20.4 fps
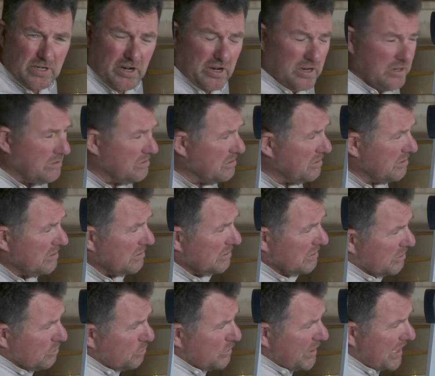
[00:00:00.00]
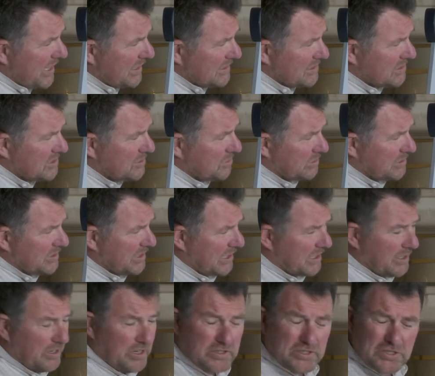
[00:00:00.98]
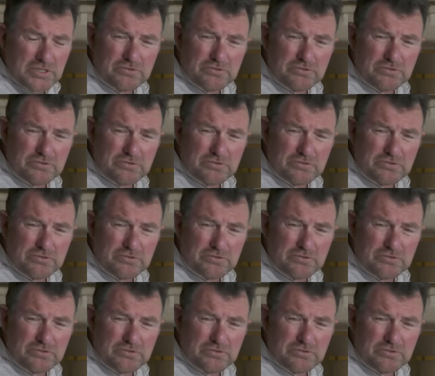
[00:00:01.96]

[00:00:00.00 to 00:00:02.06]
out, go ahead and sort that out.